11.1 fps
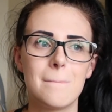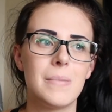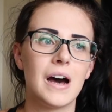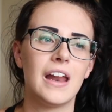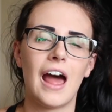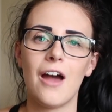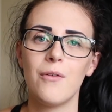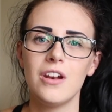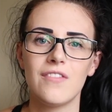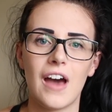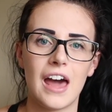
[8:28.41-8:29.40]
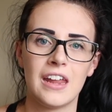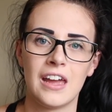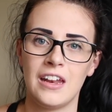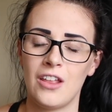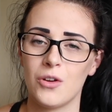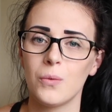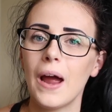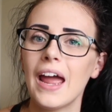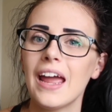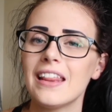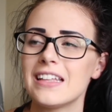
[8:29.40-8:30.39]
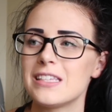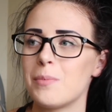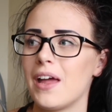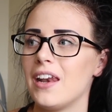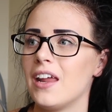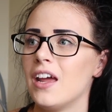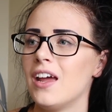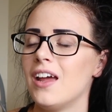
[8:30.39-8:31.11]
But I wouldn't have had it any other way. It's been